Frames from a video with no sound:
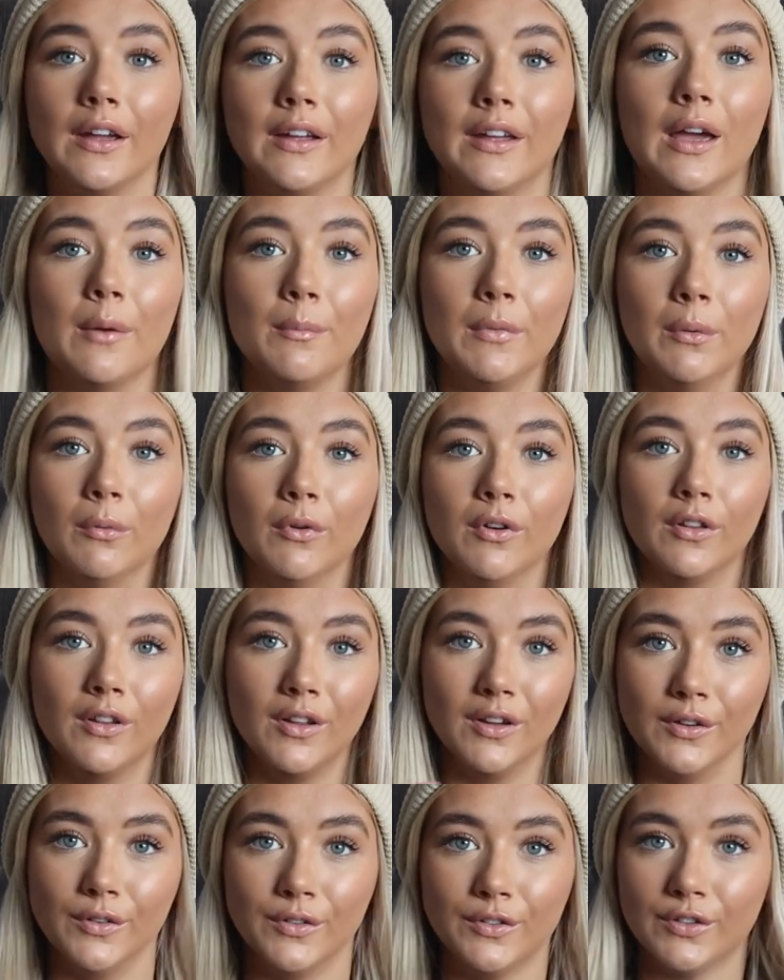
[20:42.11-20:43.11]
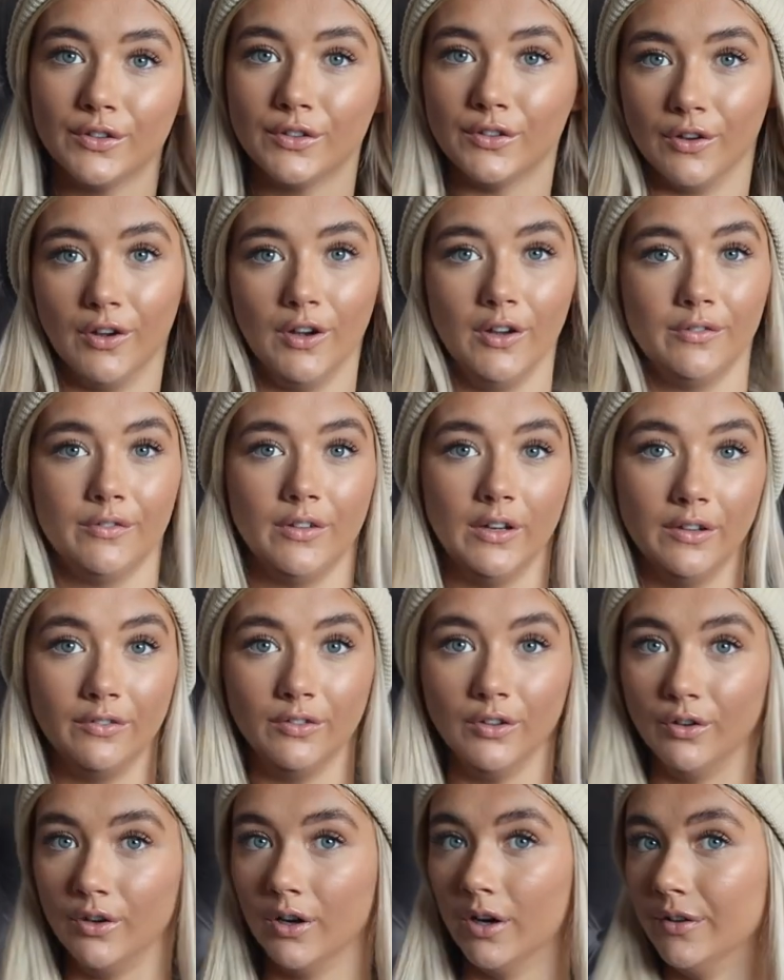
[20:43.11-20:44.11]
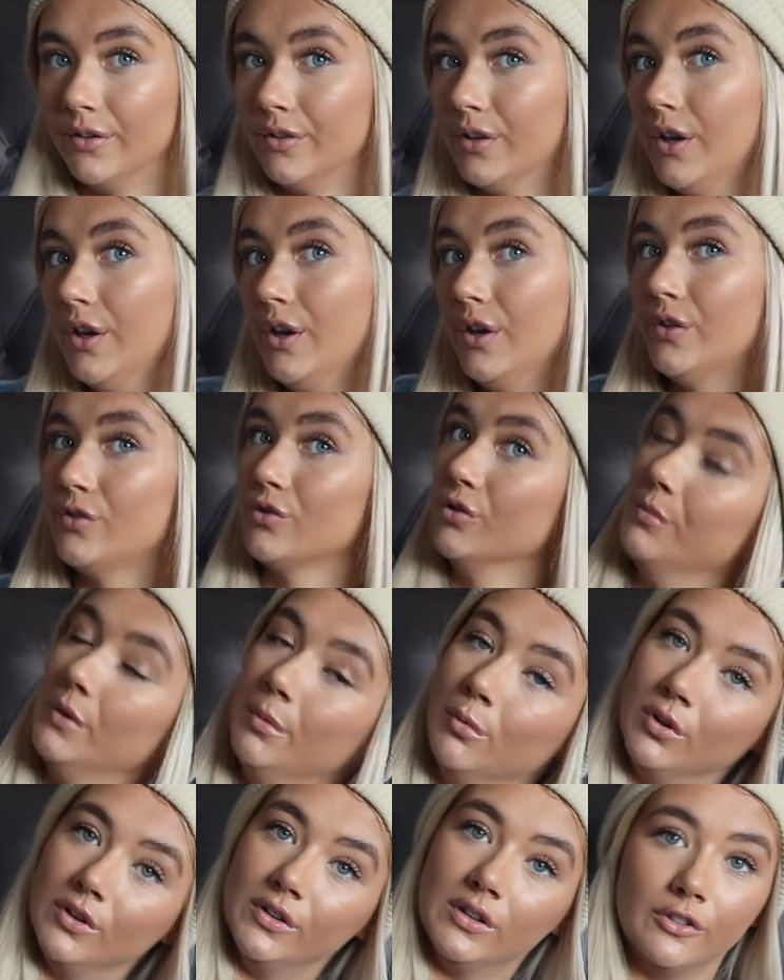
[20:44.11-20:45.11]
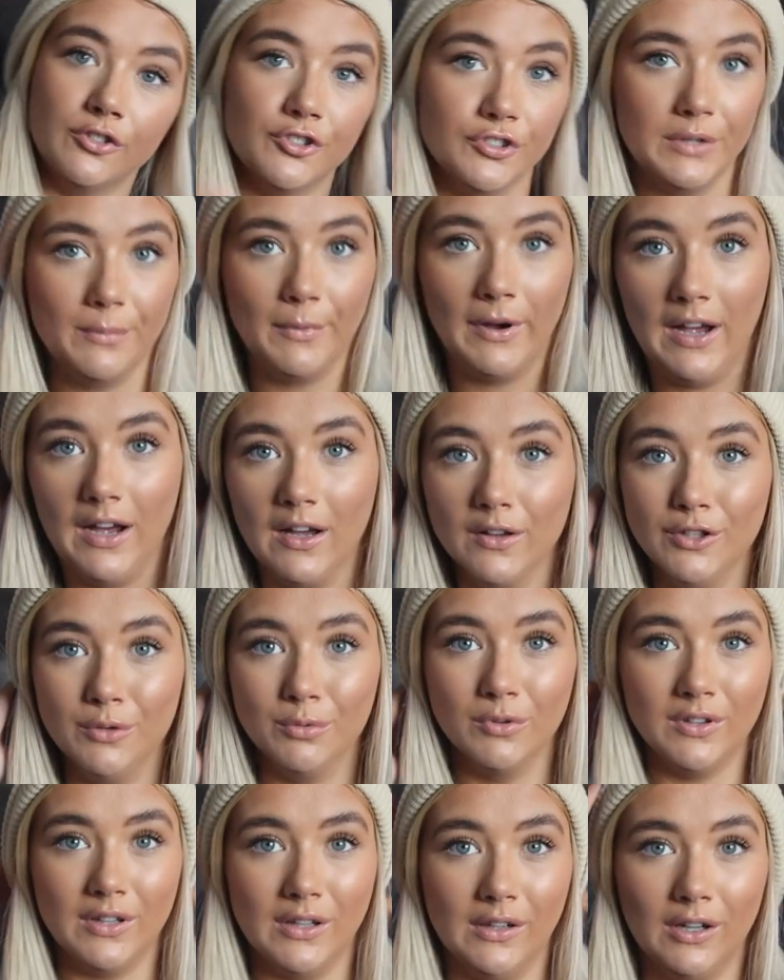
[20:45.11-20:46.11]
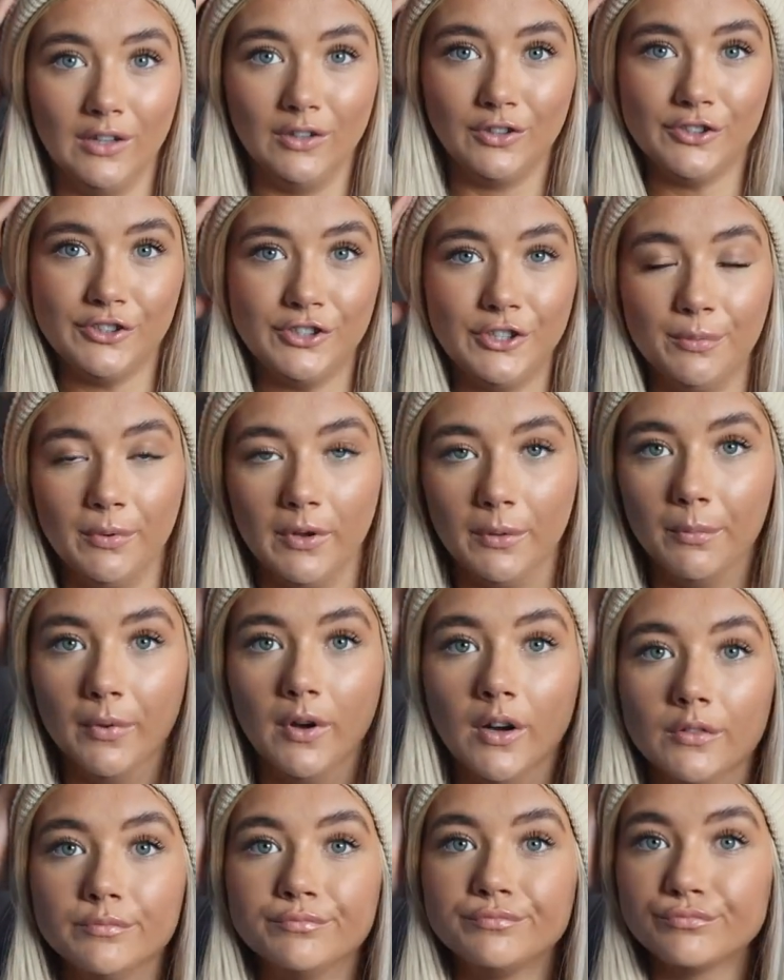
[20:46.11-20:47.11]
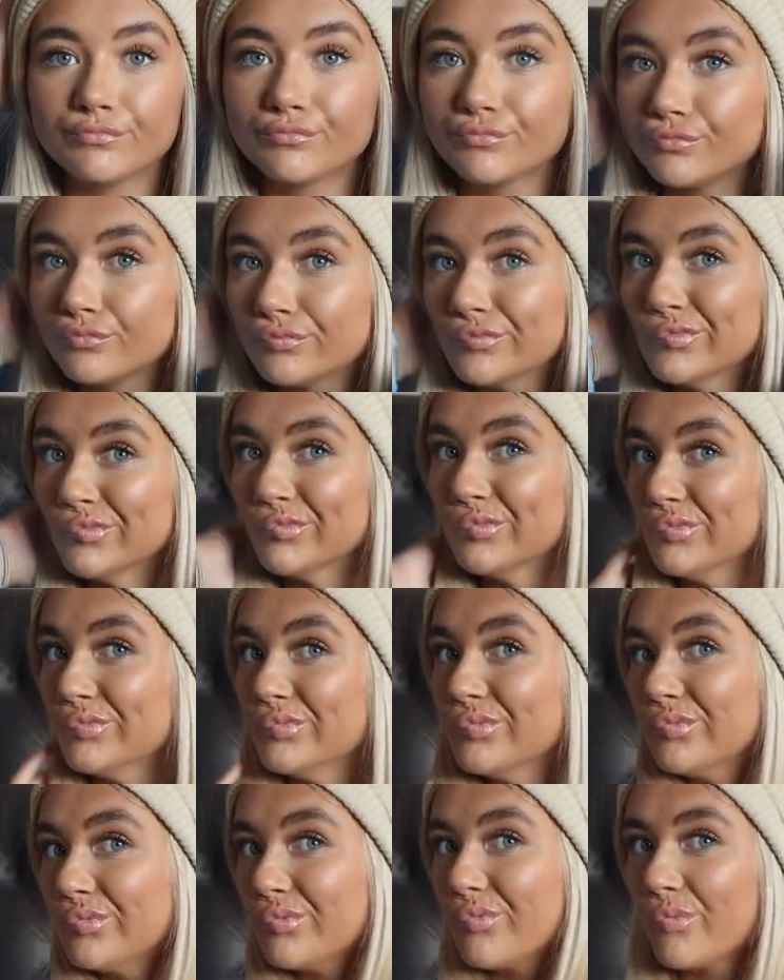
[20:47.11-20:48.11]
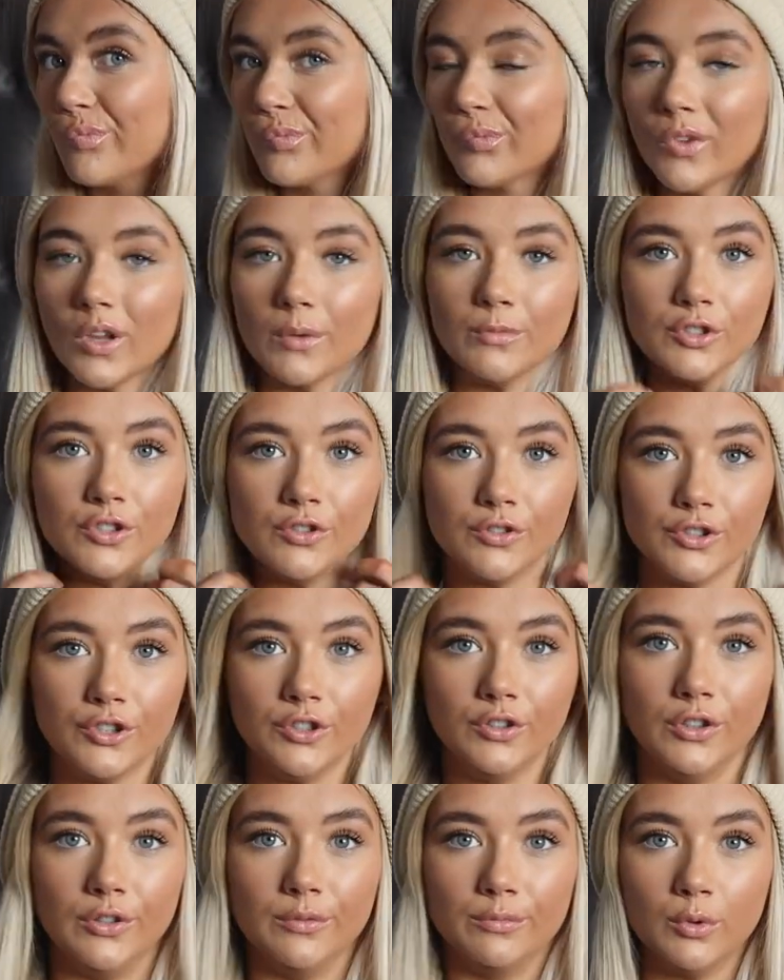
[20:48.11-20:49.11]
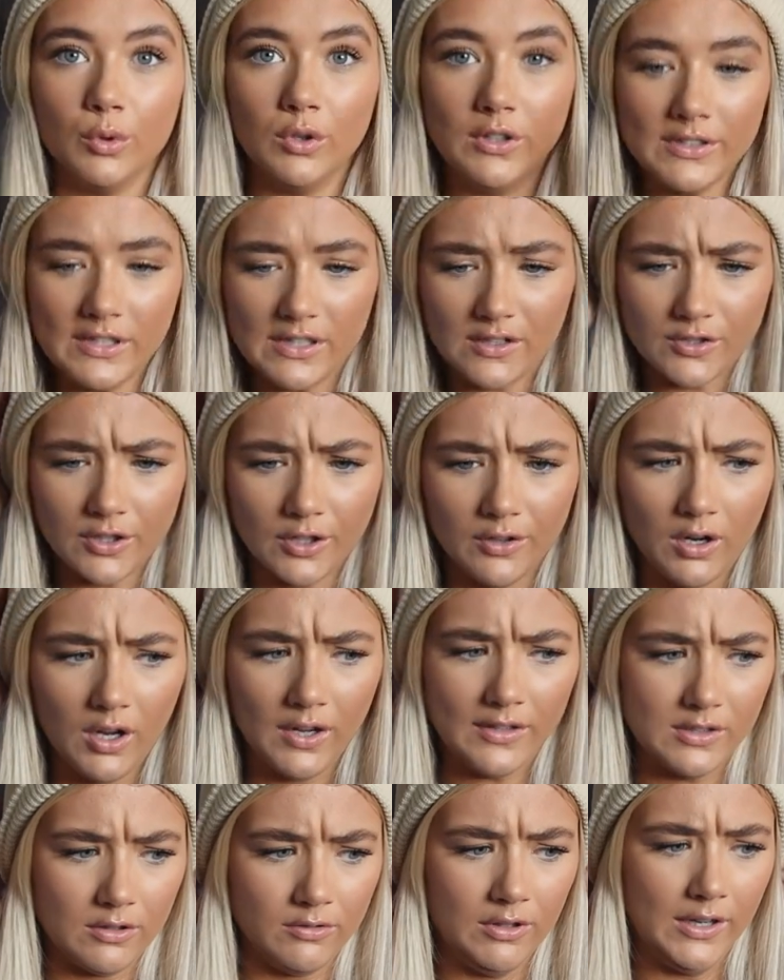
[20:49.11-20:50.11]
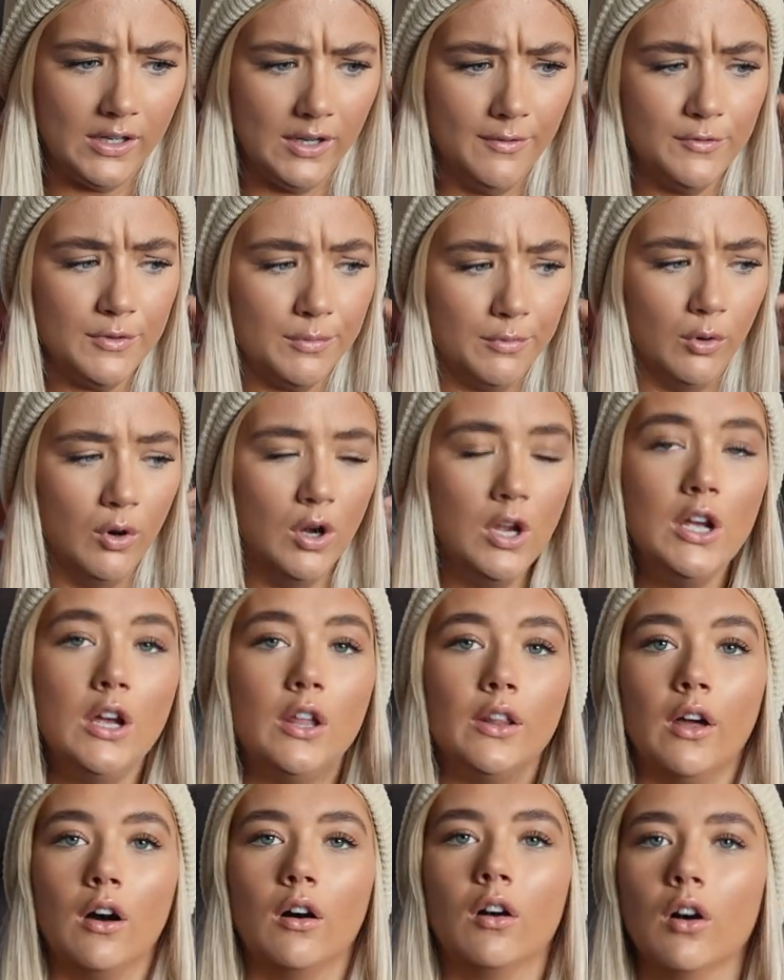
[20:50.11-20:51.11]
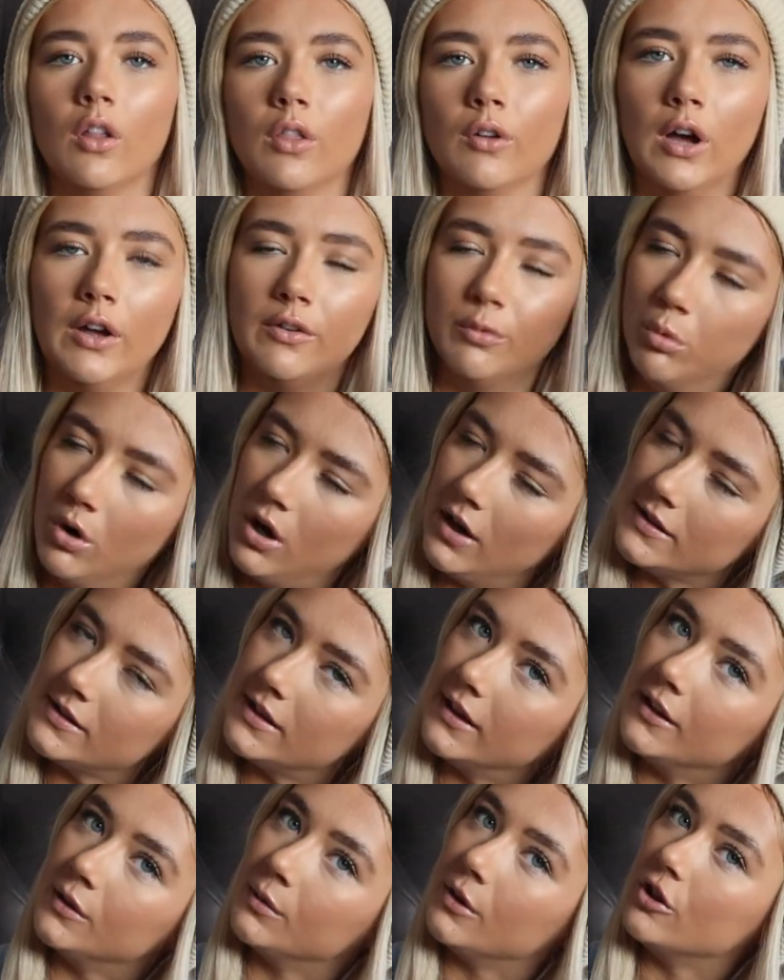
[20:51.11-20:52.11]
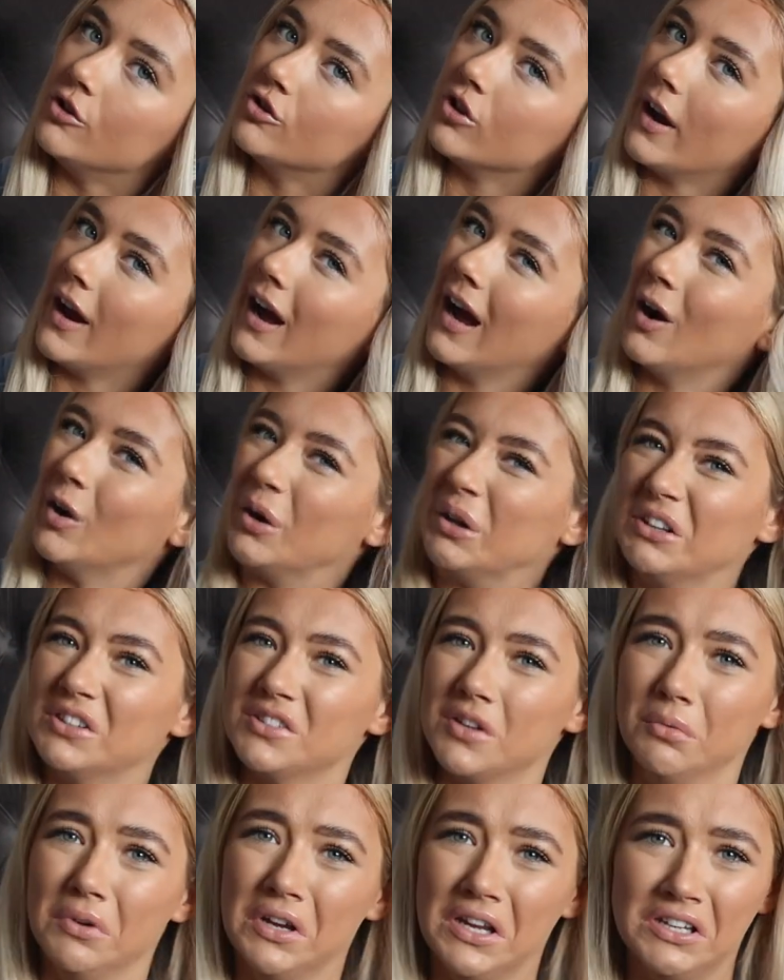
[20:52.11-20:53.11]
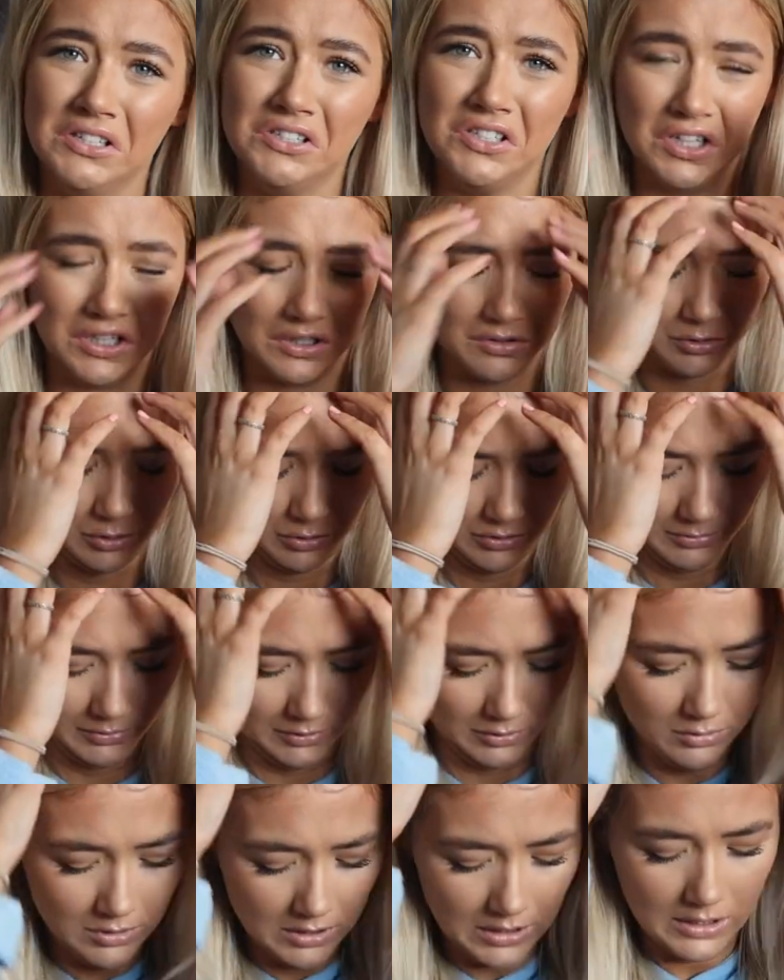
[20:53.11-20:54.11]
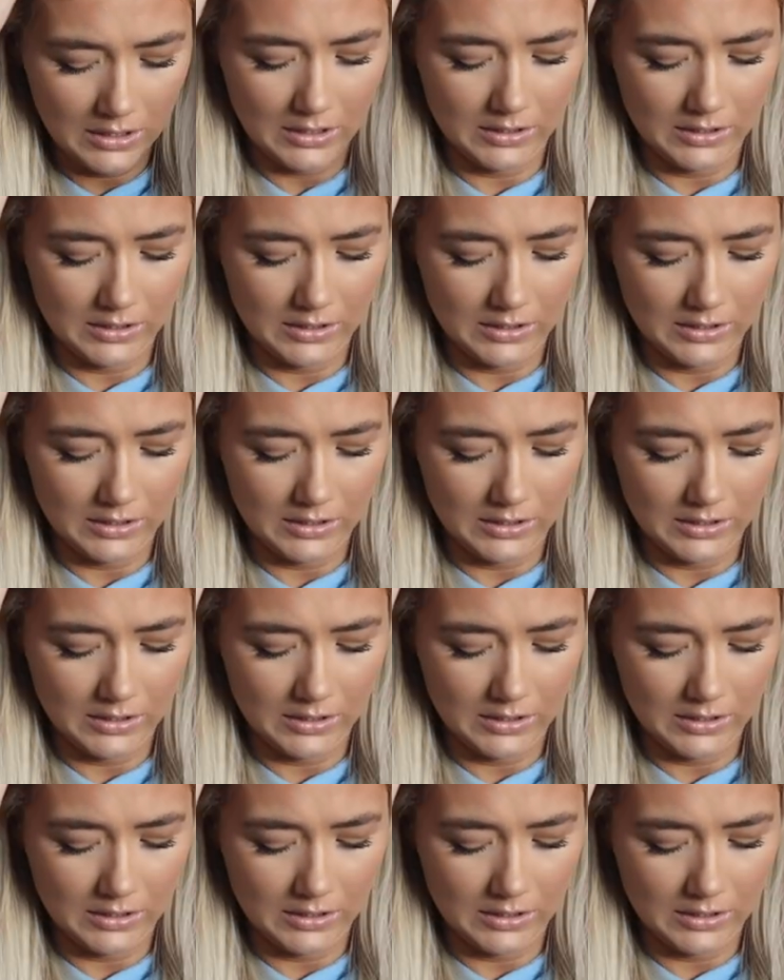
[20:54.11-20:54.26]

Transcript: Get me one of those. So hopefully if you guys saw me walking down the street with my hat, you wouldn't think I look stupid, but I'm just not sure. Quality's so nice, they're really comfortable. They're, oh, the worst thing is when you try a hat on and it's so itchy and horrible.